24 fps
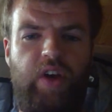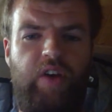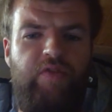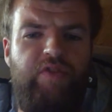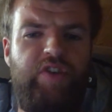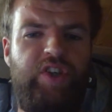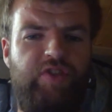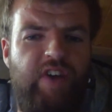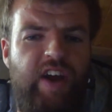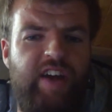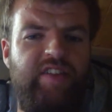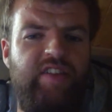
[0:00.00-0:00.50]

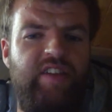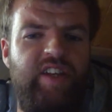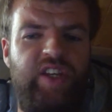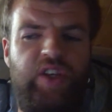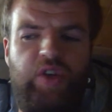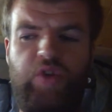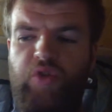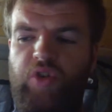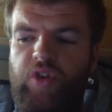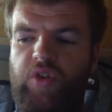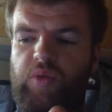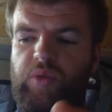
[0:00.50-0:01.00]
frustratingly,
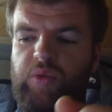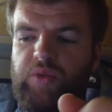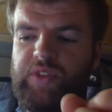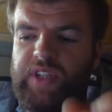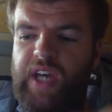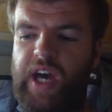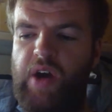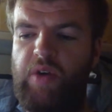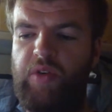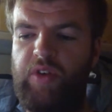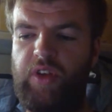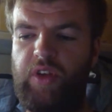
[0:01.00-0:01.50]
Google will
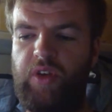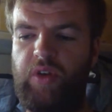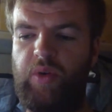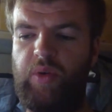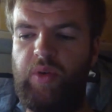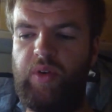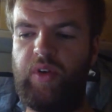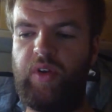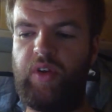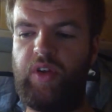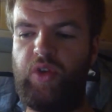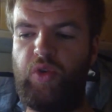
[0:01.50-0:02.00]
tell you
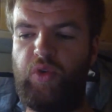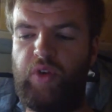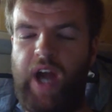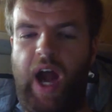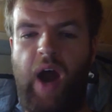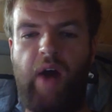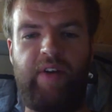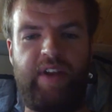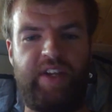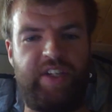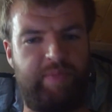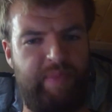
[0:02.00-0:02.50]
your
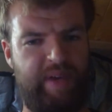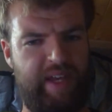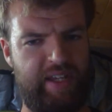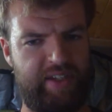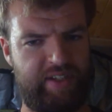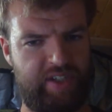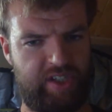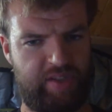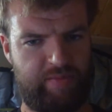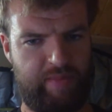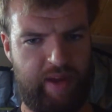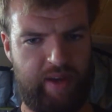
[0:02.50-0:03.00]
account has been
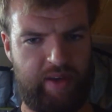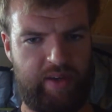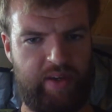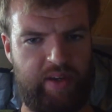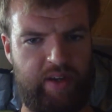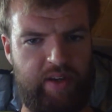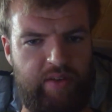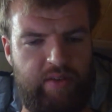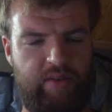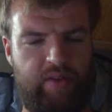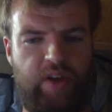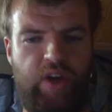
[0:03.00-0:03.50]

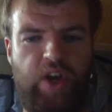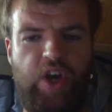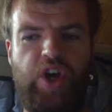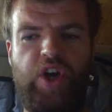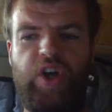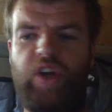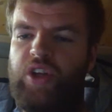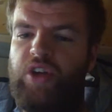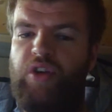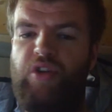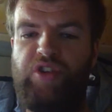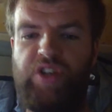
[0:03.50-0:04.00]
suspended,
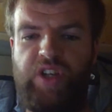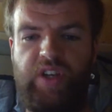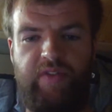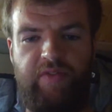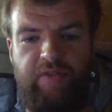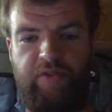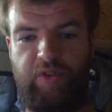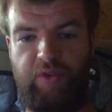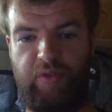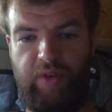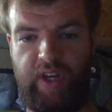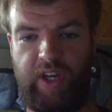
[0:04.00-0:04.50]
usually
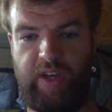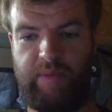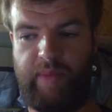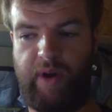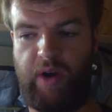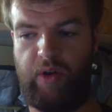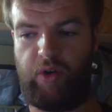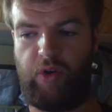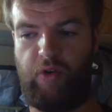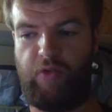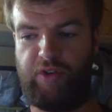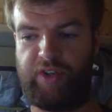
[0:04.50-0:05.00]
through your
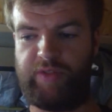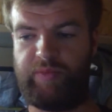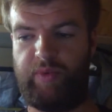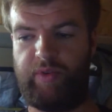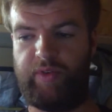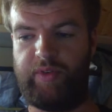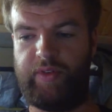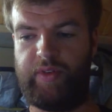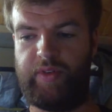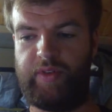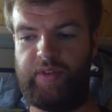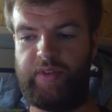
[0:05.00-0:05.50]
email
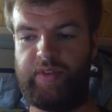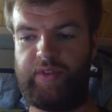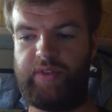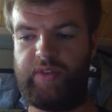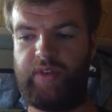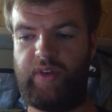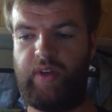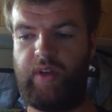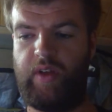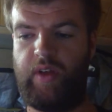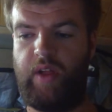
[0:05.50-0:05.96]
correspondence.